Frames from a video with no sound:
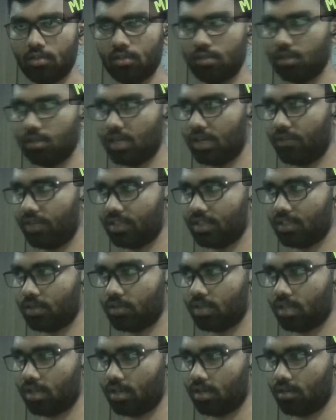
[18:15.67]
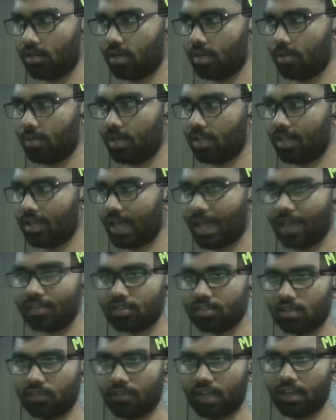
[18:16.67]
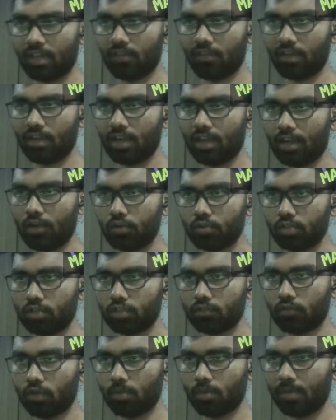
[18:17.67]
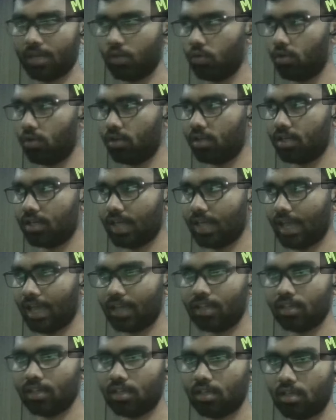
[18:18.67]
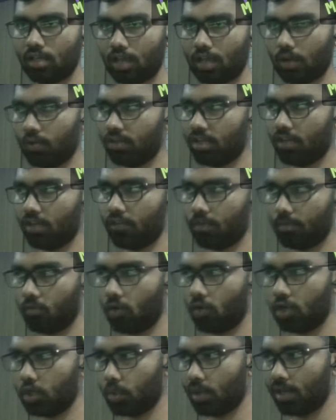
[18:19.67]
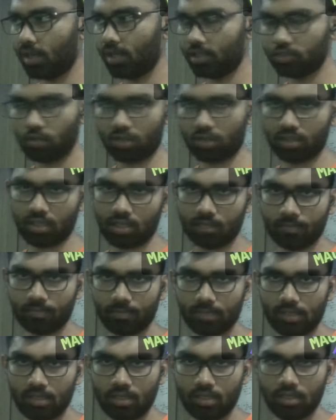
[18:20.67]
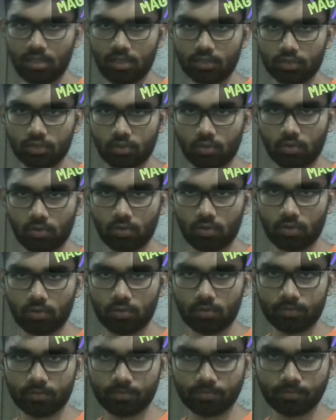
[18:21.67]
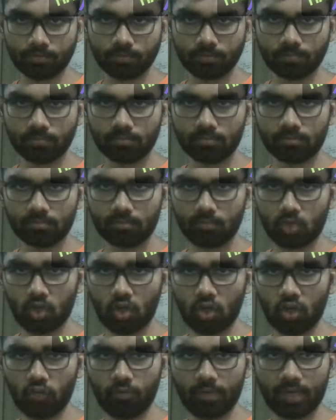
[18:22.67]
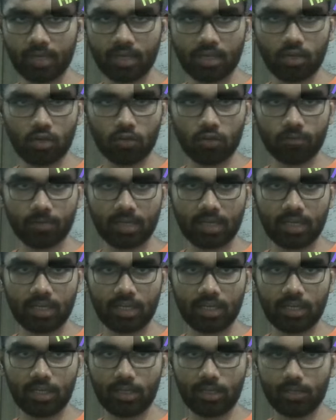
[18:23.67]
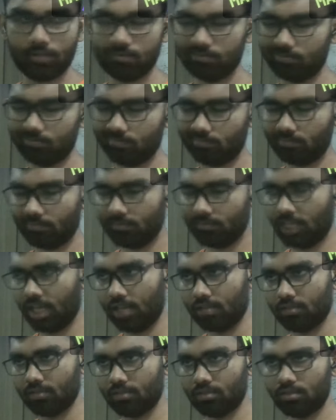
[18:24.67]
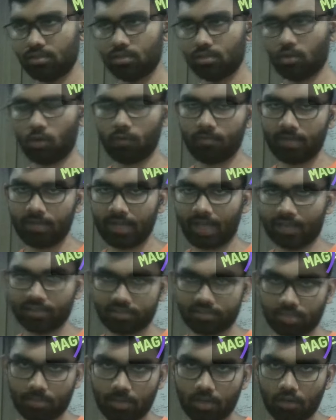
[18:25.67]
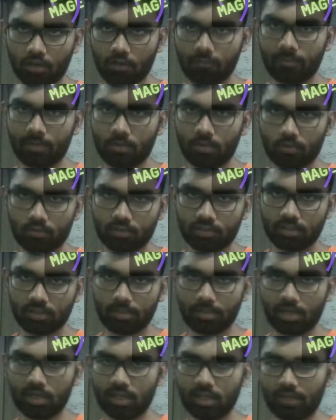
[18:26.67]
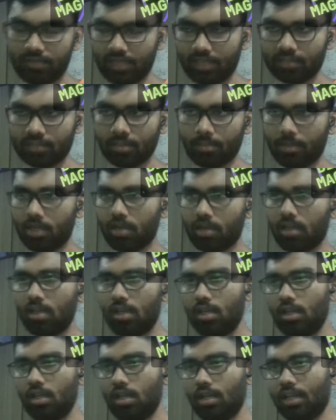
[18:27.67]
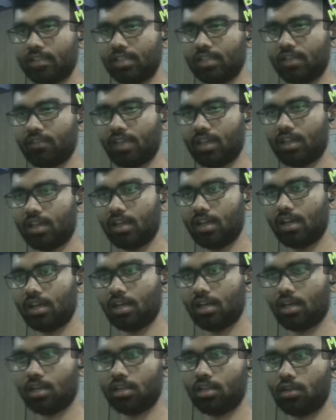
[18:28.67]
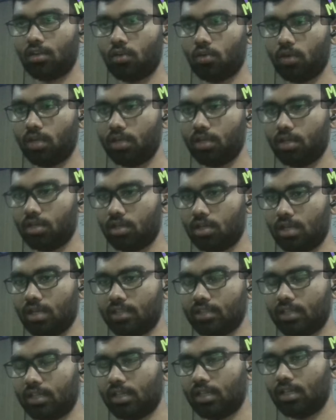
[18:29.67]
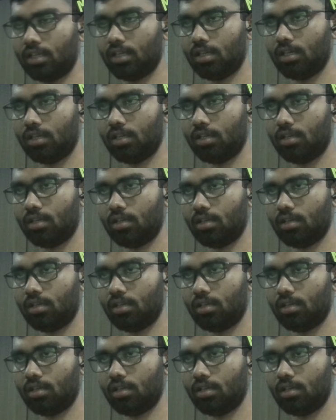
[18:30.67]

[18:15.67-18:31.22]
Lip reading: and everything's out there. And my tags, if I try to search for my old tag out there from vault one, it's not there. So all of my yeah, all of my tags are separate, all of my nodes are separate, everything's separate. Let's say if I create another node in here, let's say